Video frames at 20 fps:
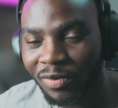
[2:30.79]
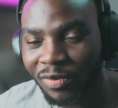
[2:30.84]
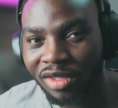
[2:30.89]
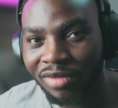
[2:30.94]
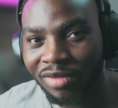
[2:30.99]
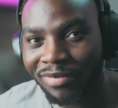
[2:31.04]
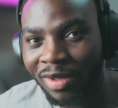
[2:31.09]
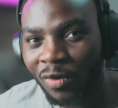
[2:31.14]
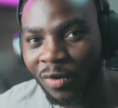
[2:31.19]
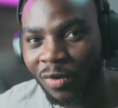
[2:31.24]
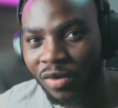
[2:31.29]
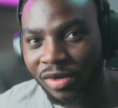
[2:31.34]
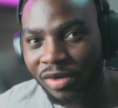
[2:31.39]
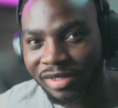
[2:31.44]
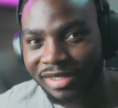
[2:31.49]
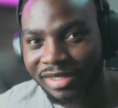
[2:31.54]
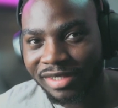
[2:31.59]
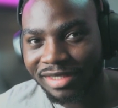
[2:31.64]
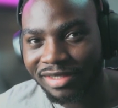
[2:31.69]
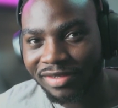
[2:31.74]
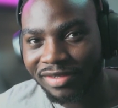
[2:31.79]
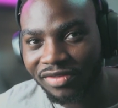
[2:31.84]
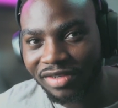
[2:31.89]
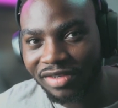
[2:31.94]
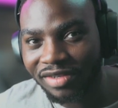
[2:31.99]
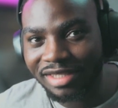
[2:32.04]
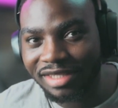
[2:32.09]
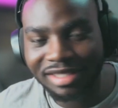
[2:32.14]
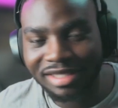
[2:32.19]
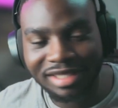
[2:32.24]
one of my worst
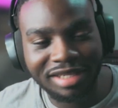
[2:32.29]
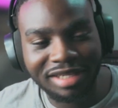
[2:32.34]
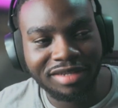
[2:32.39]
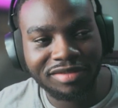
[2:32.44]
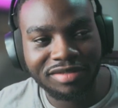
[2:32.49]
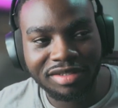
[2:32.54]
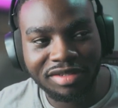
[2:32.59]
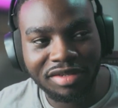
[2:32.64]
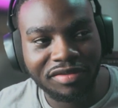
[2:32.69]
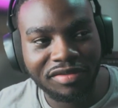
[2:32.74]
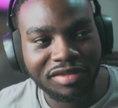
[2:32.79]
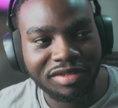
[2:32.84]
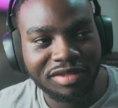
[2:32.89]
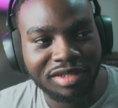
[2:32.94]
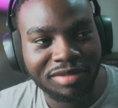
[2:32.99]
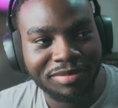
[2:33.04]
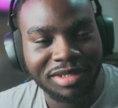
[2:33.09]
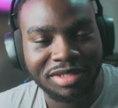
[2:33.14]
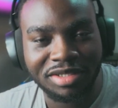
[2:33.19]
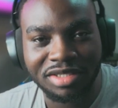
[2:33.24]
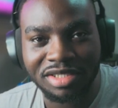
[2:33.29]
defeats in any other FIFA tournament.